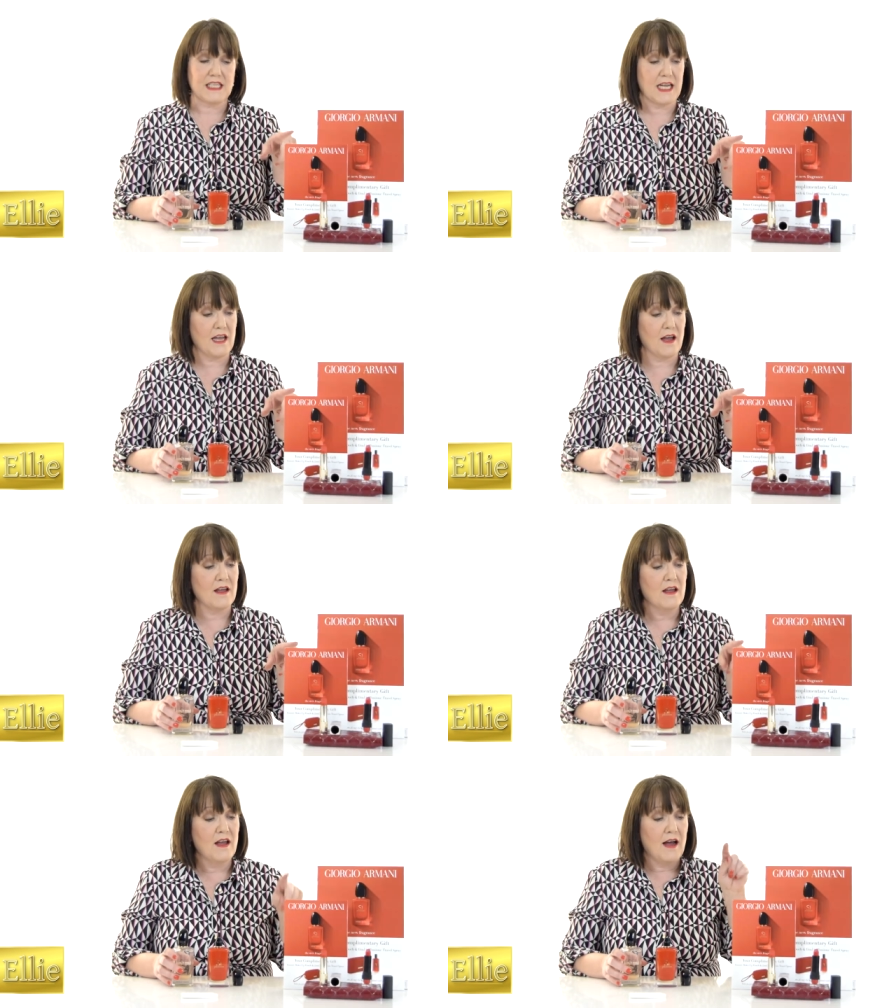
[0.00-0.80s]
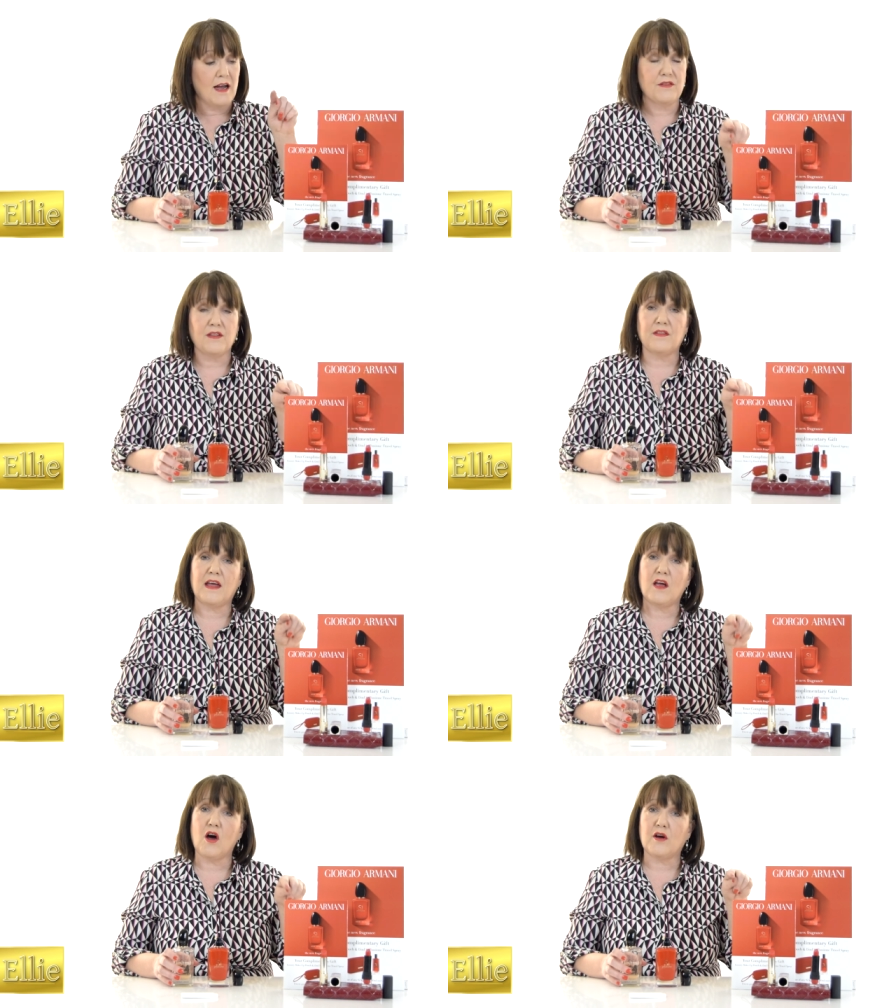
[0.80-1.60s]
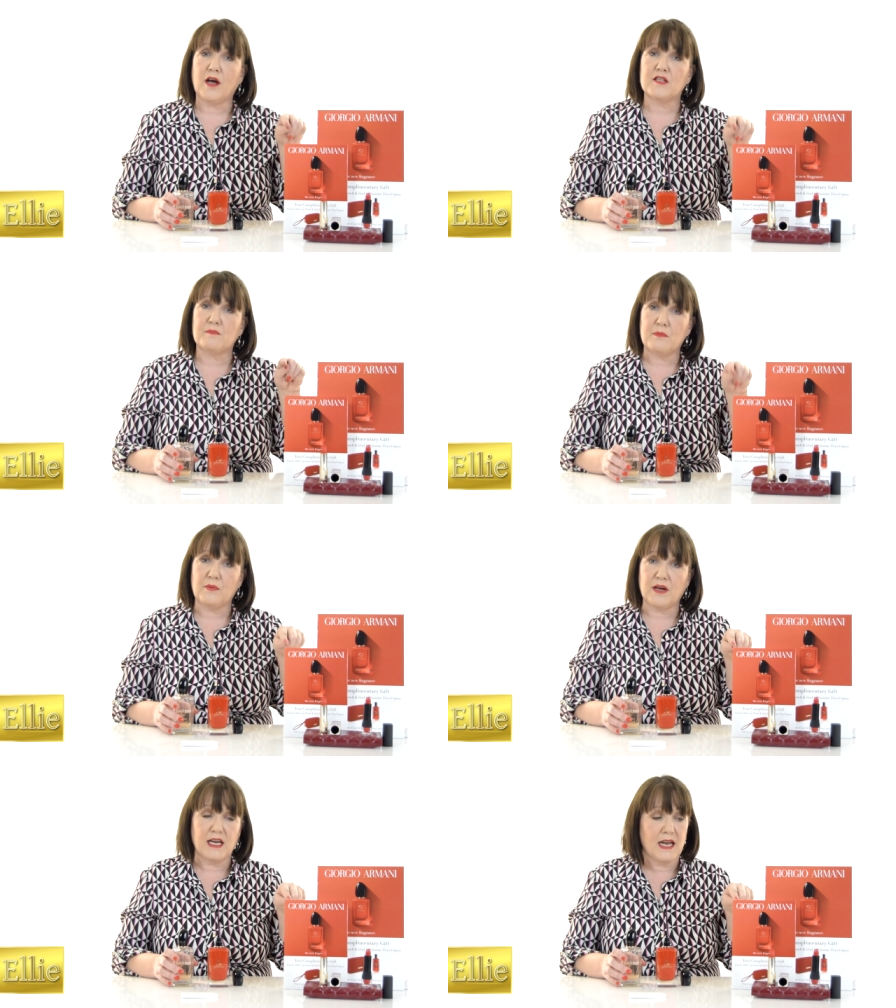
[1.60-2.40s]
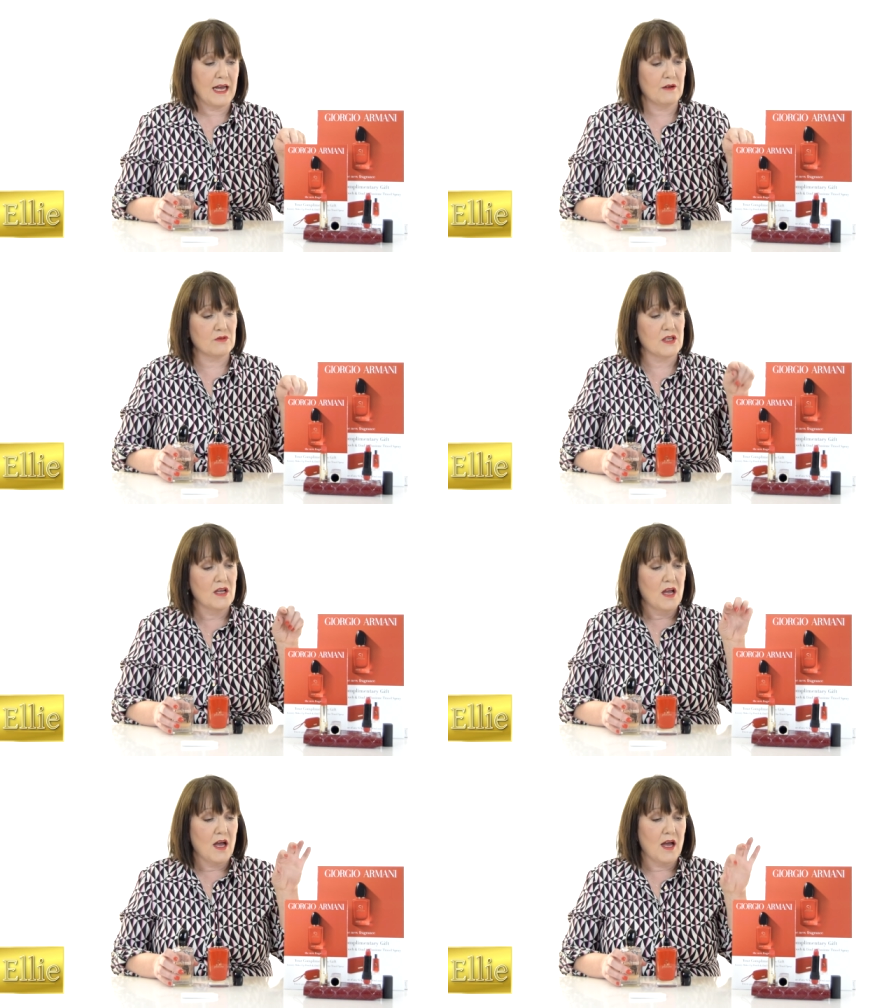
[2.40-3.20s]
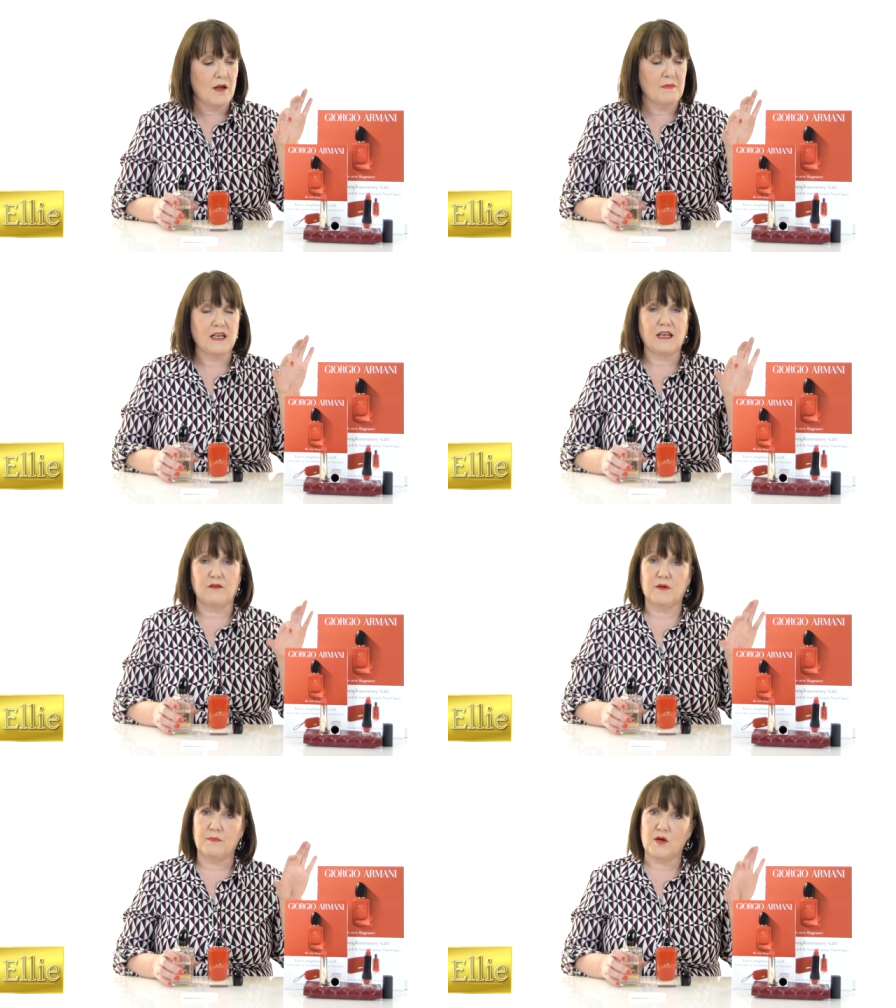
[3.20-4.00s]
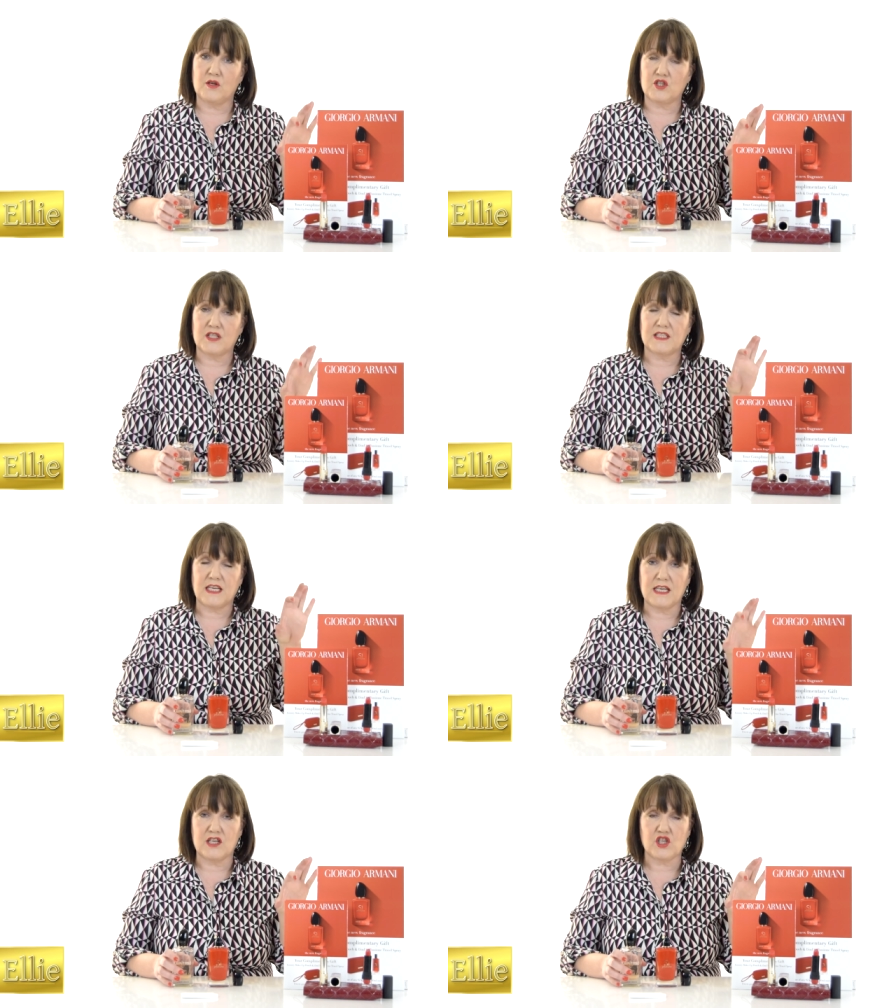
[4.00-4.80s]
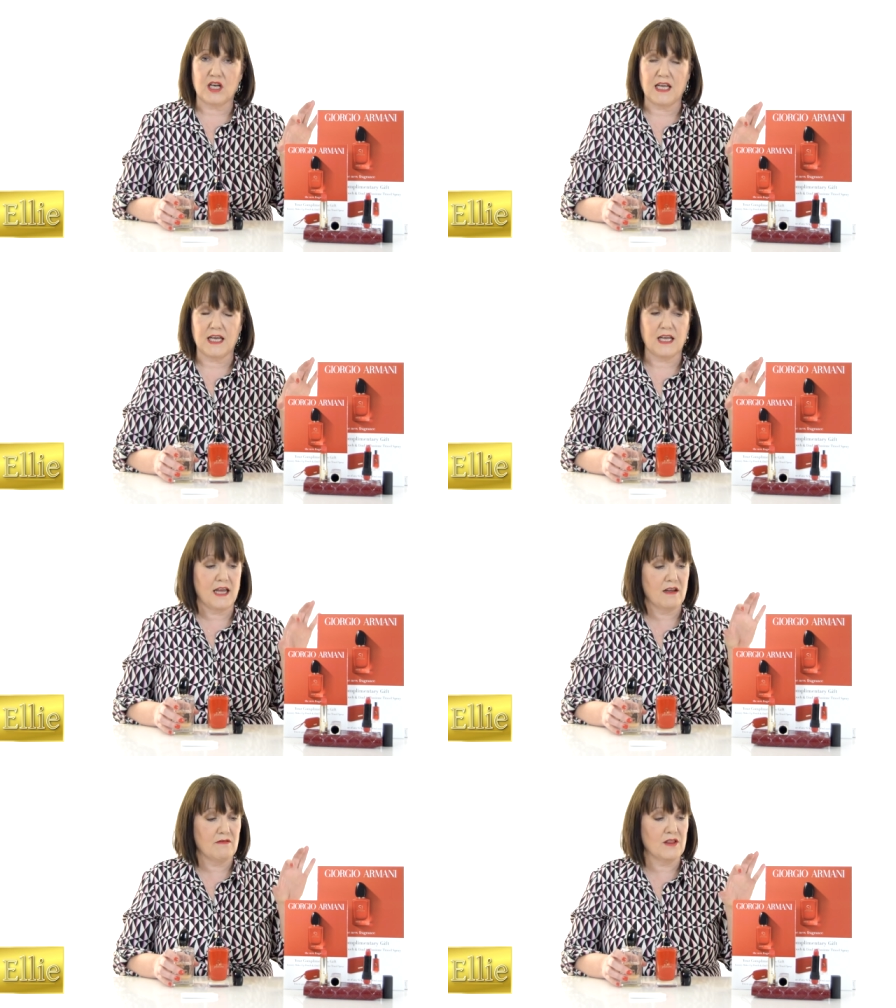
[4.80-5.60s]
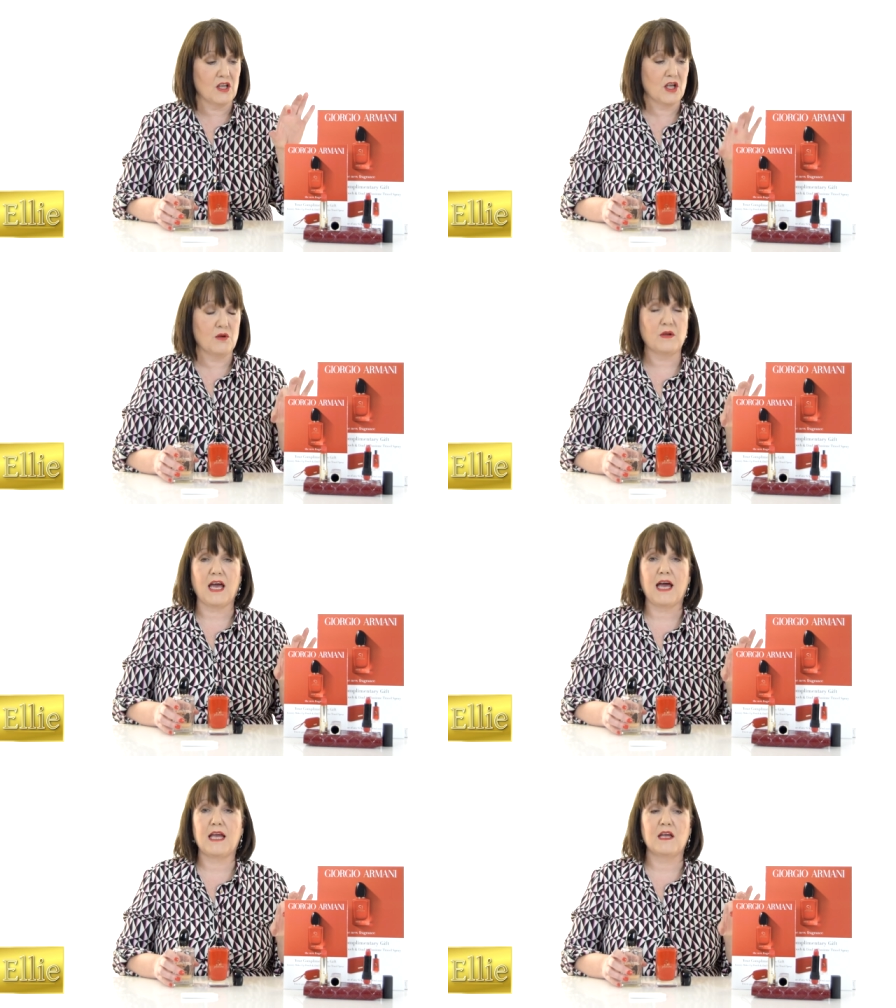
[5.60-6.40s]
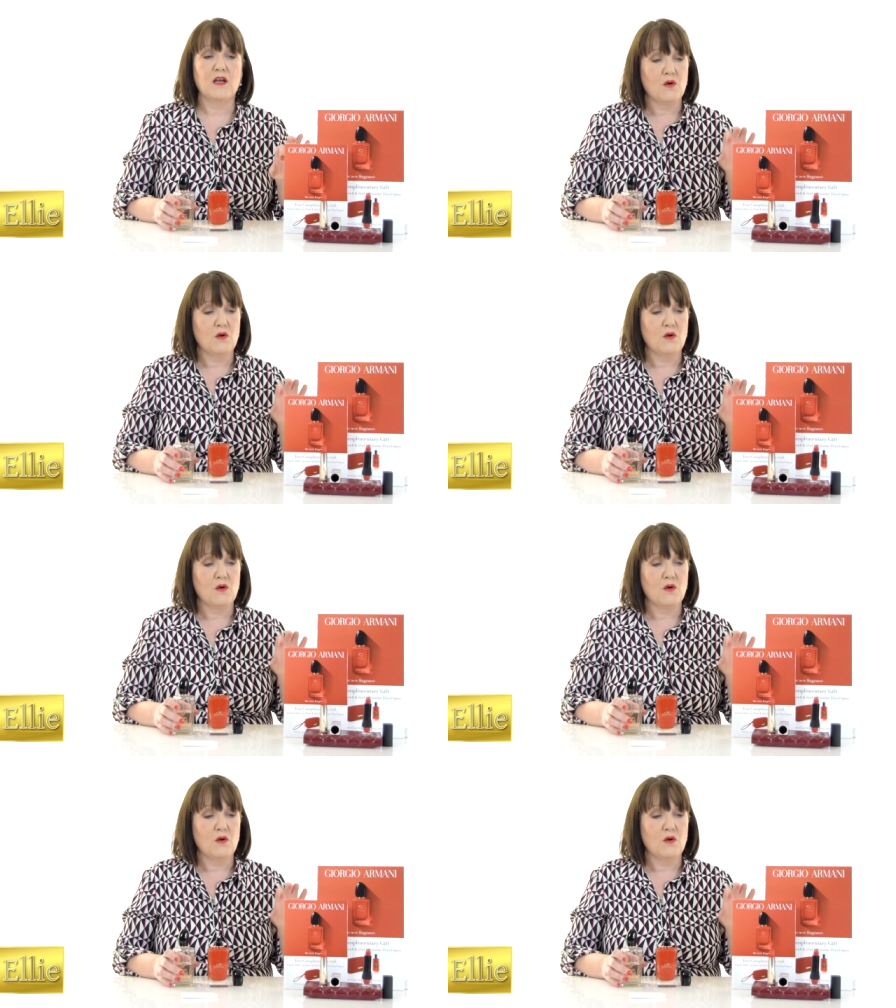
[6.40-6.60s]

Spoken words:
here, I think they are going to be bringing out a gift with purchase initially here in the UK,